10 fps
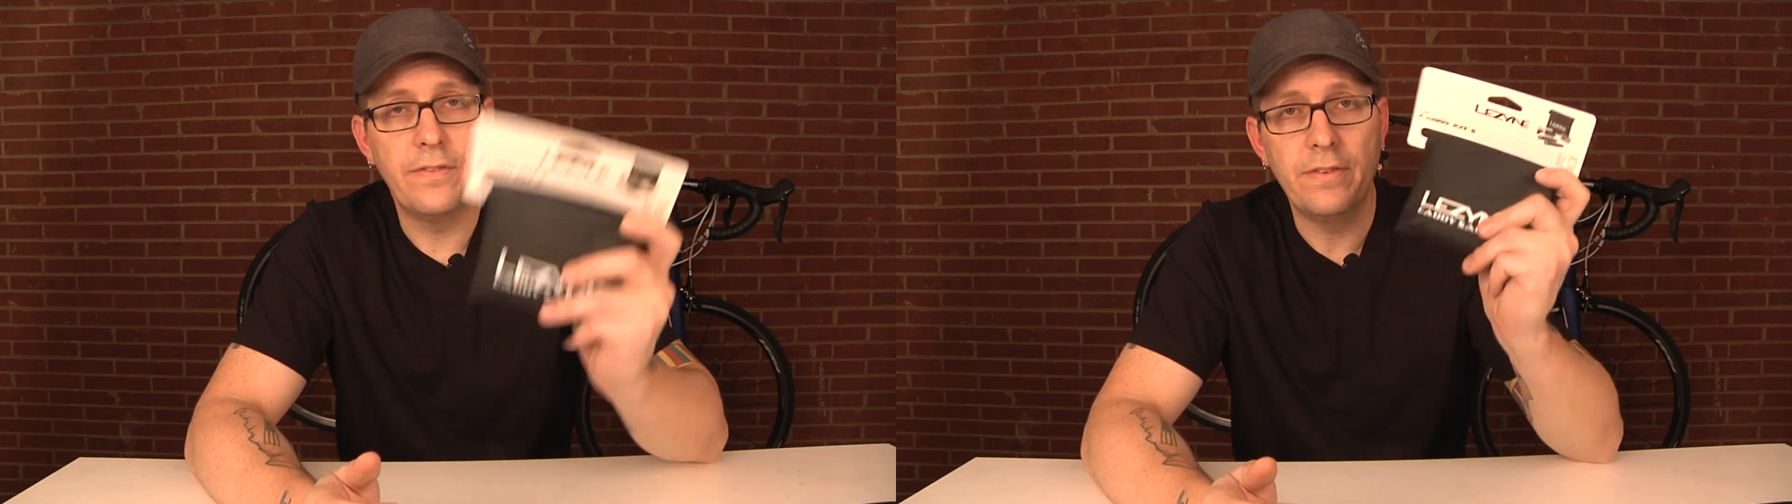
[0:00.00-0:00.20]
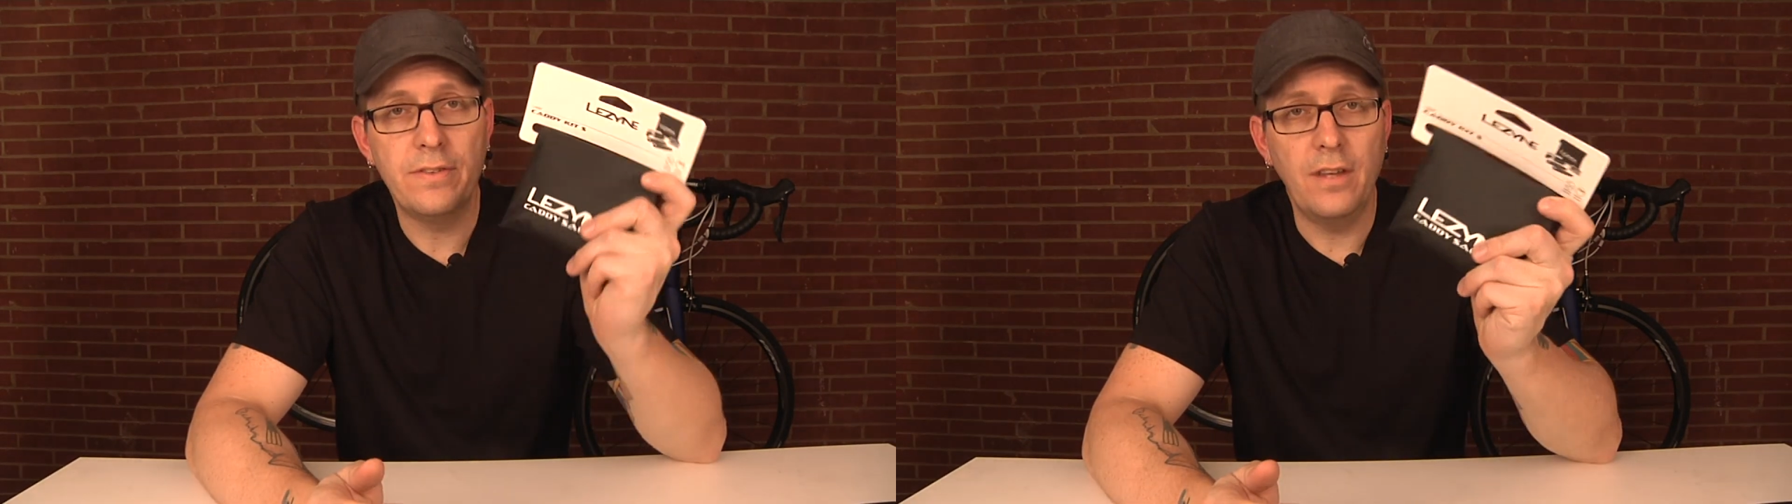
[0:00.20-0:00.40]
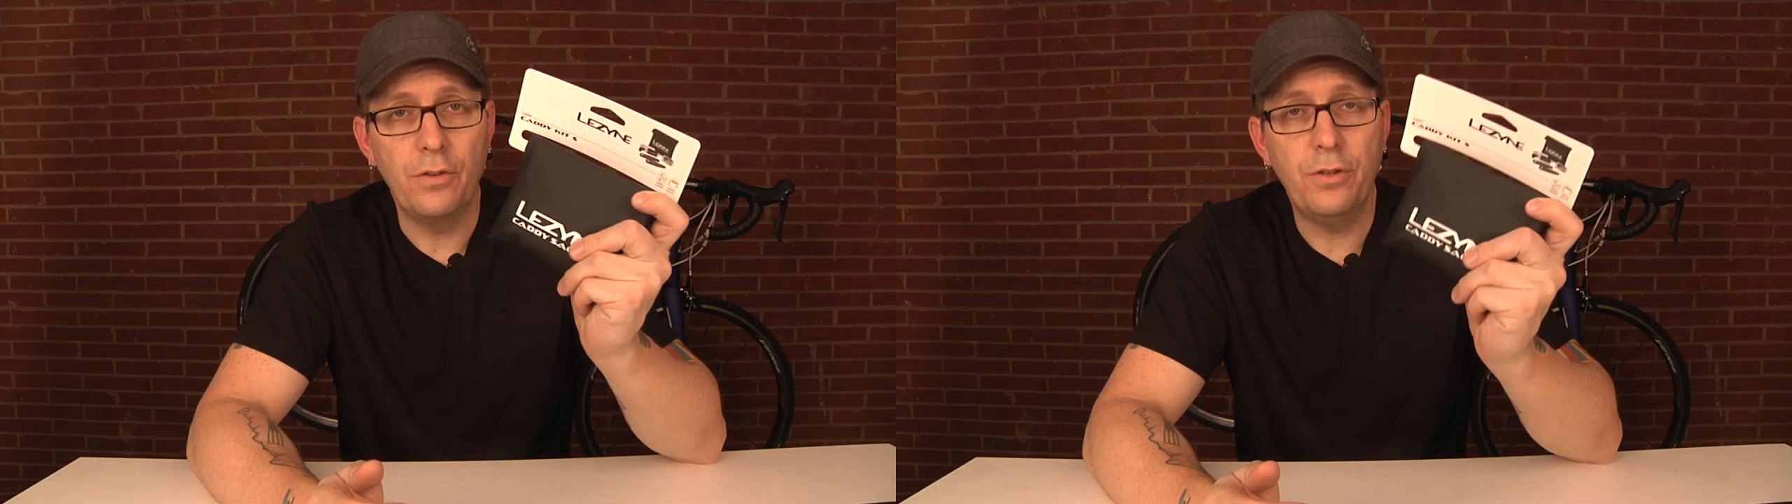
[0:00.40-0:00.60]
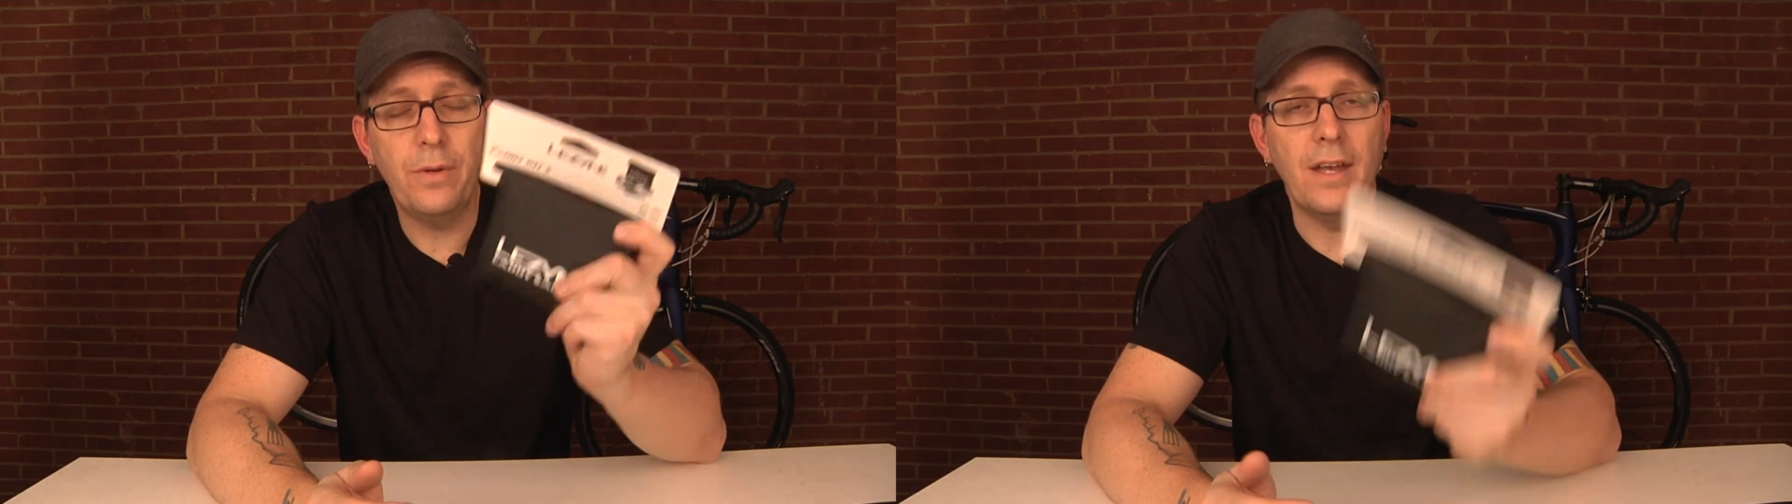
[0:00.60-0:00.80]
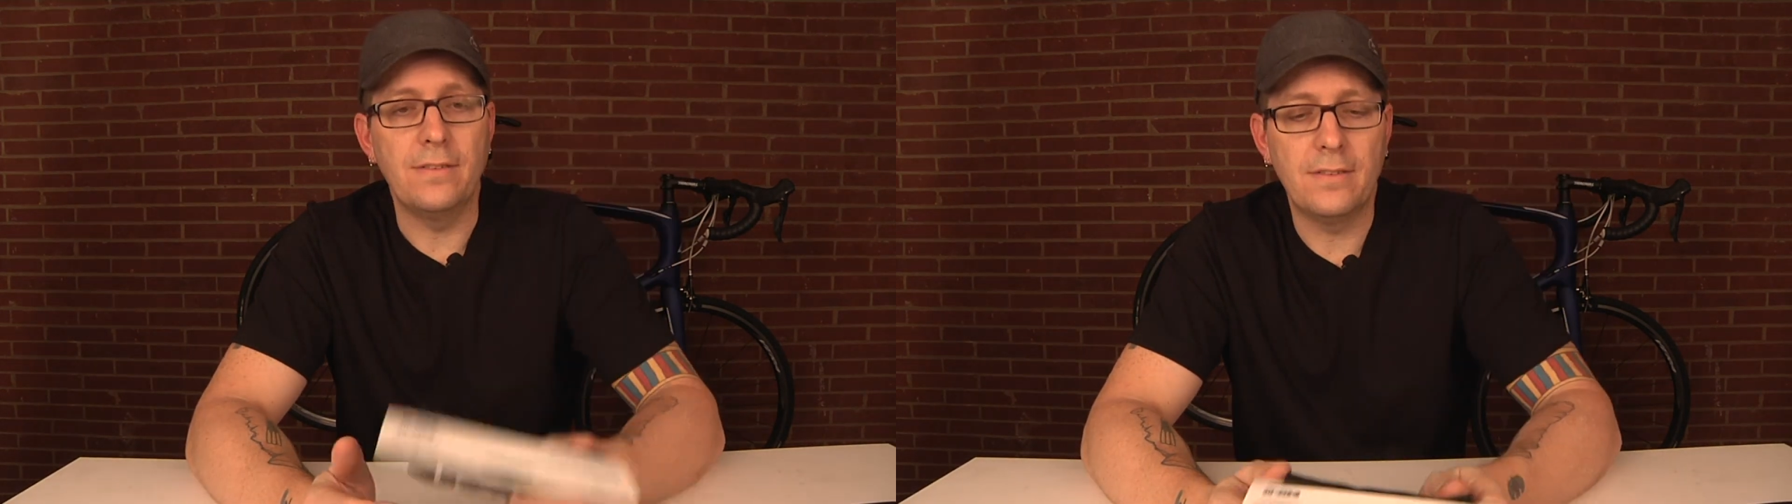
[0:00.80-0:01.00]
CO2
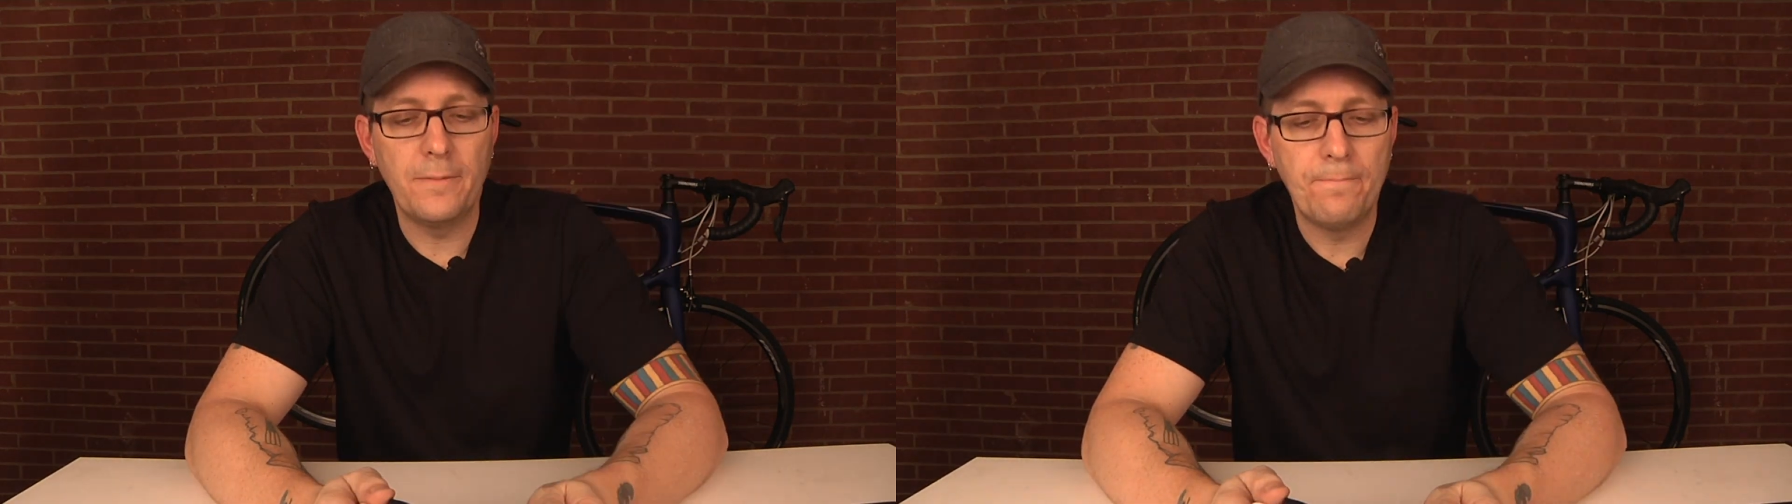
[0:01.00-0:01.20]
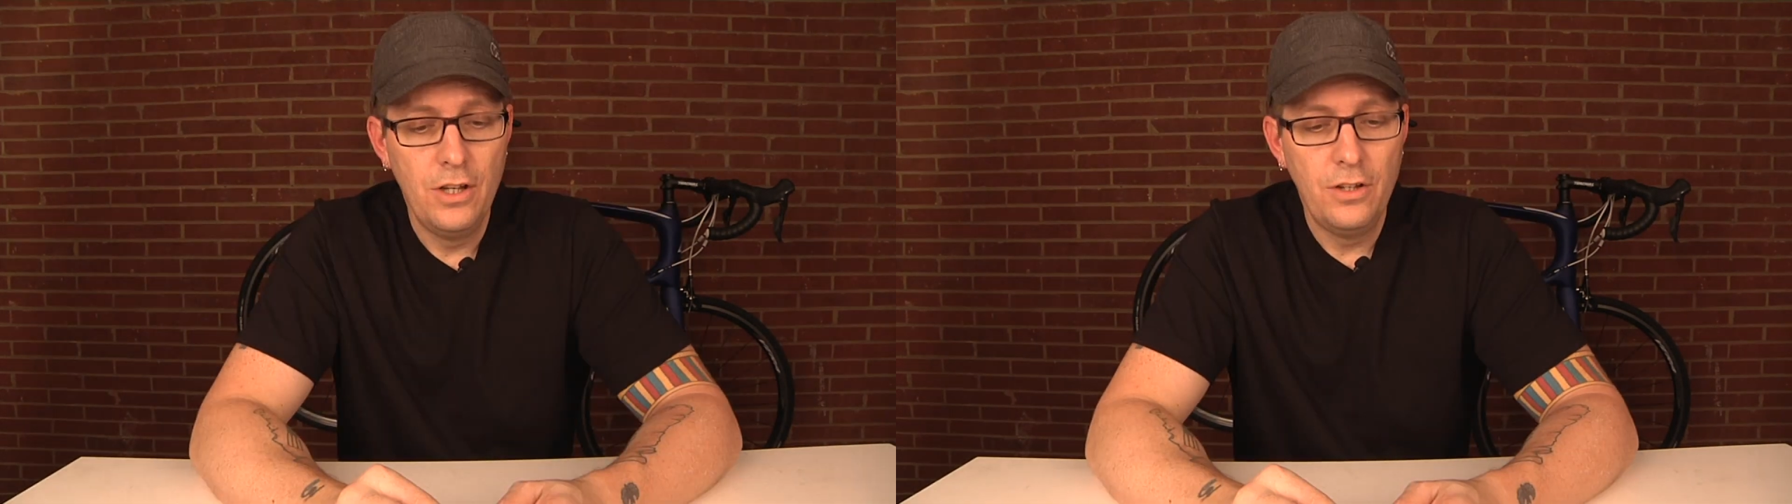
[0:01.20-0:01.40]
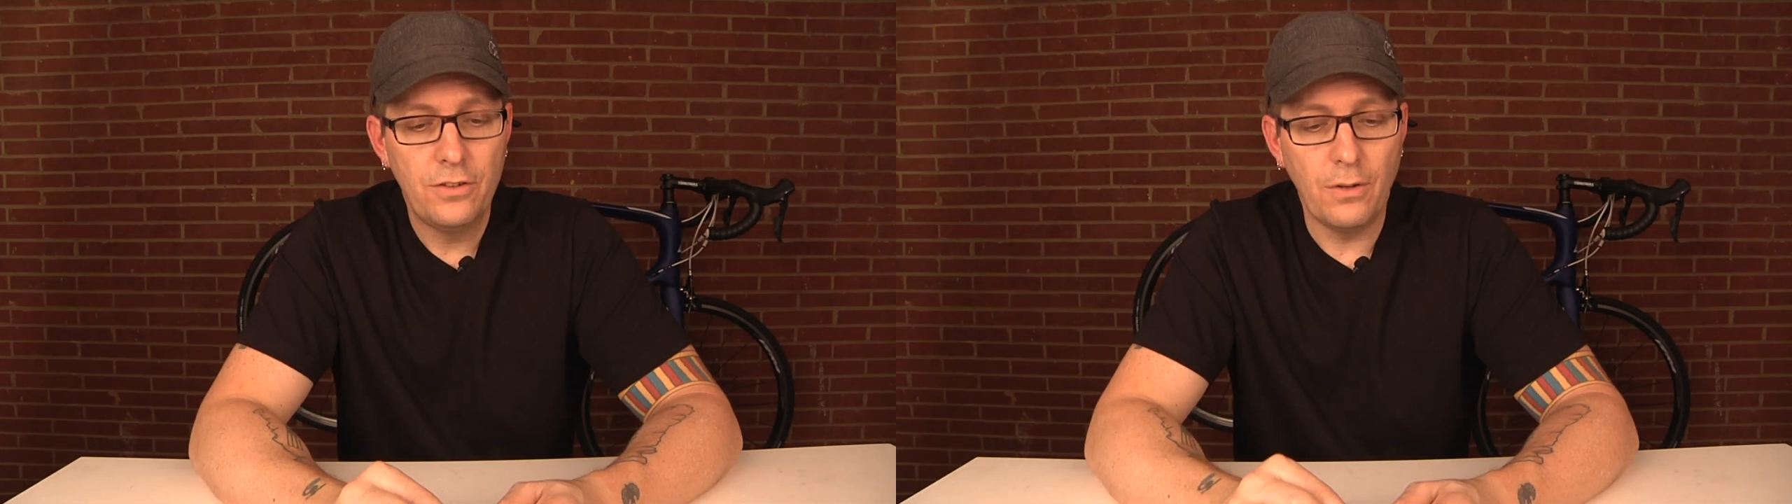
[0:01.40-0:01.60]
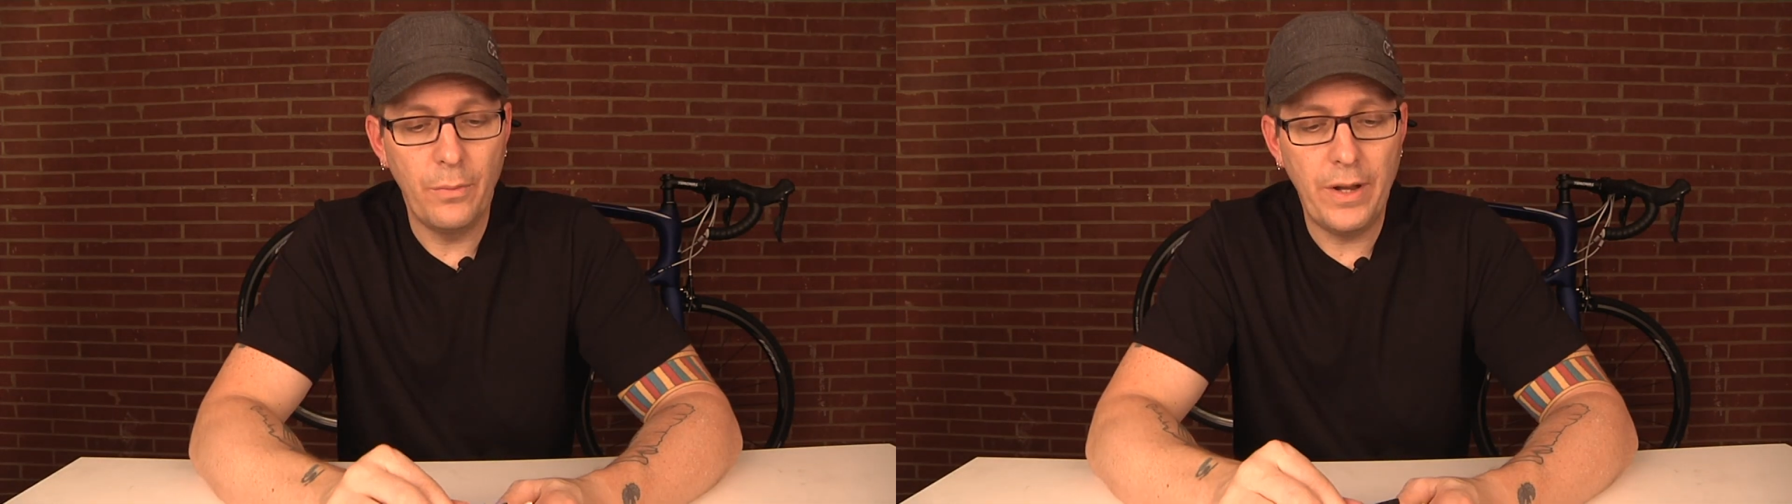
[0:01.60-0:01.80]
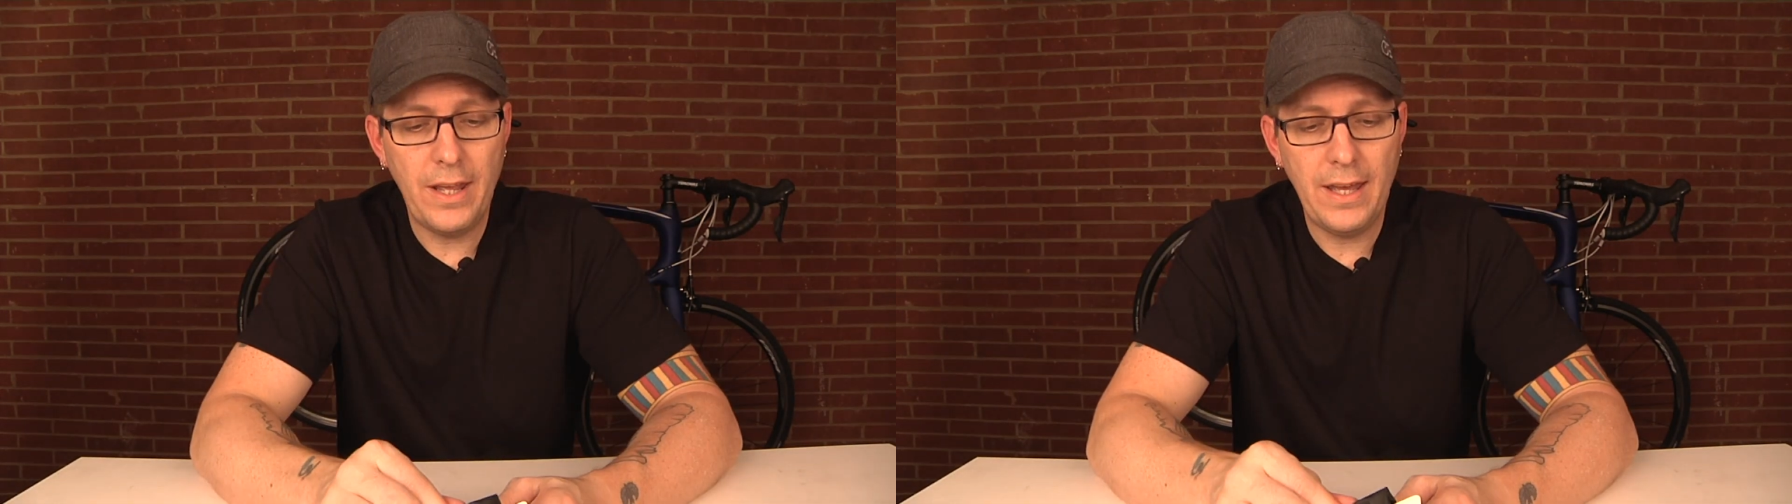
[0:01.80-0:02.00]
kits. So I
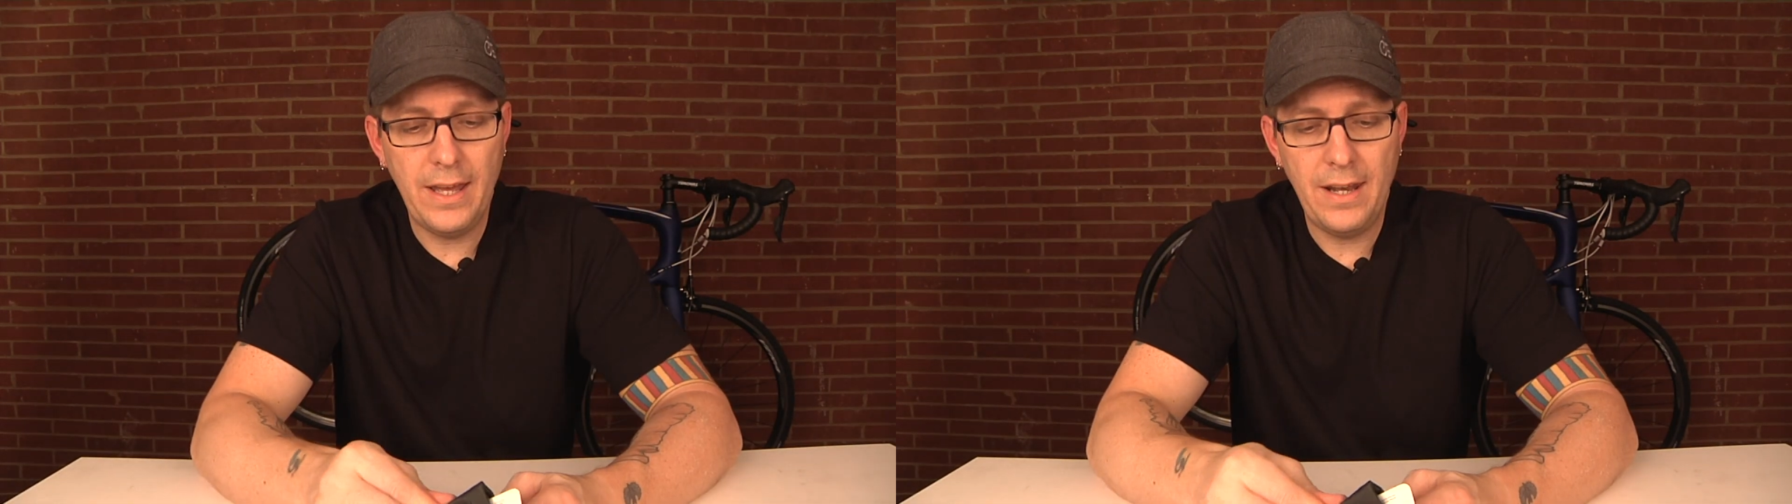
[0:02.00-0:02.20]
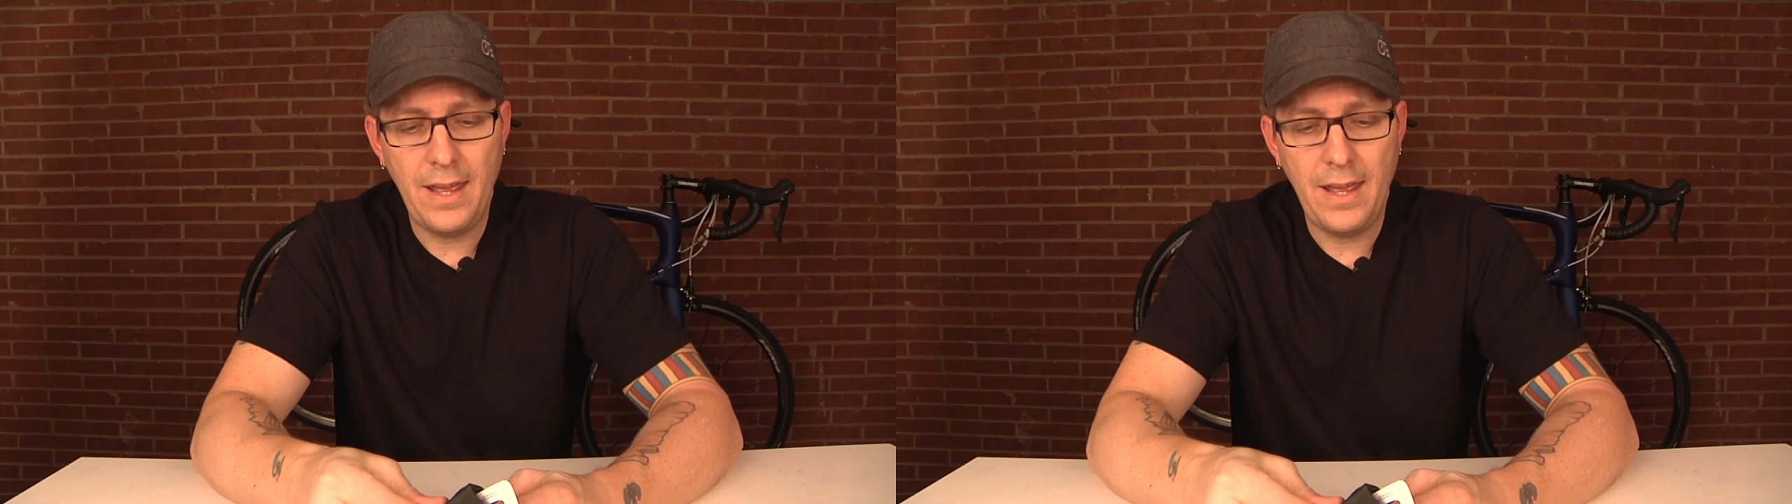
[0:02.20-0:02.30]
went ahead